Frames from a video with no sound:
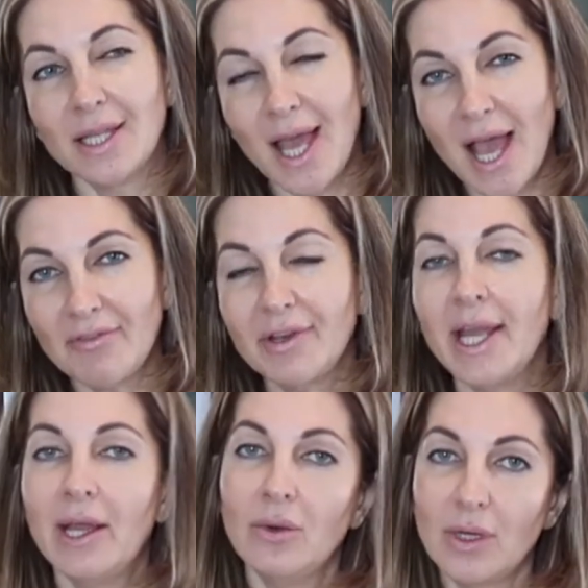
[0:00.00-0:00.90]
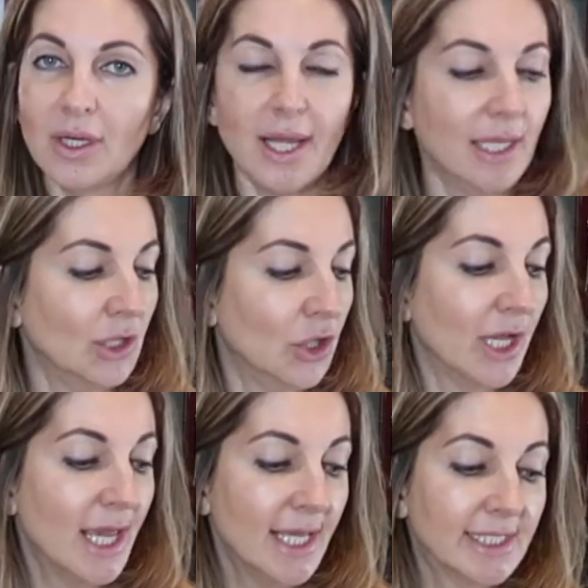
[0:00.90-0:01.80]
Half an hour, and look,
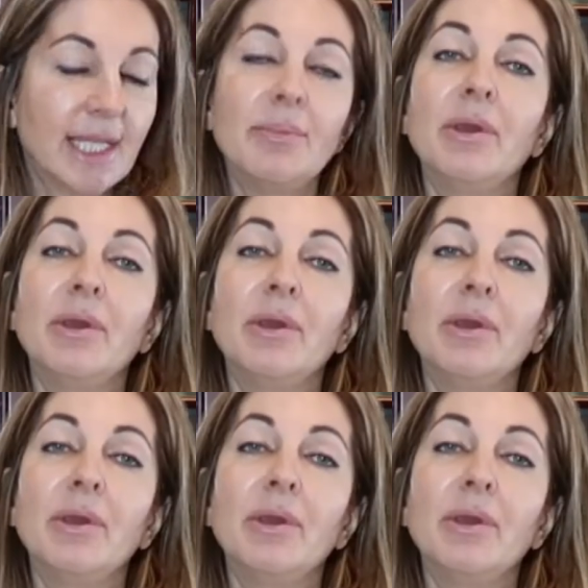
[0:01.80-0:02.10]
it's gonna